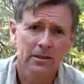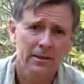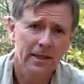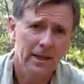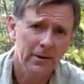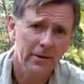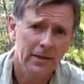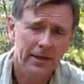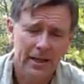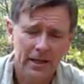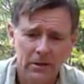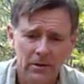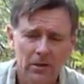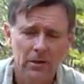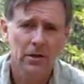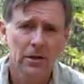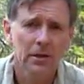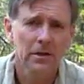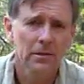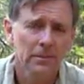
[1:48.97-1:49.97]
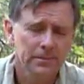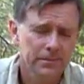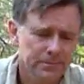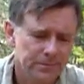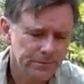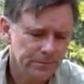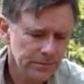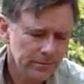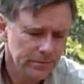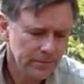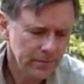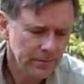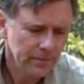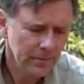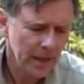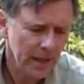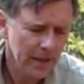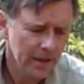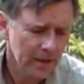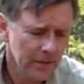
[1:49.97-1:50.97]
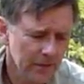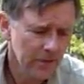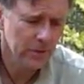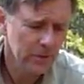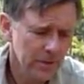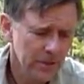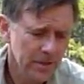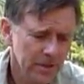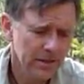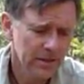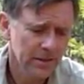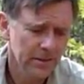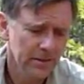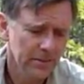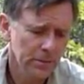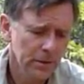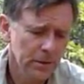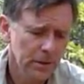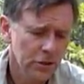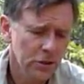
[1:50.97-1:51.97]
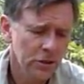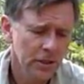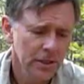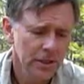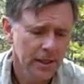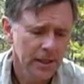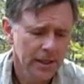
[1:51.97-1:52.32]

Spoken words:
and carrying alcohol and other fuels into the bush.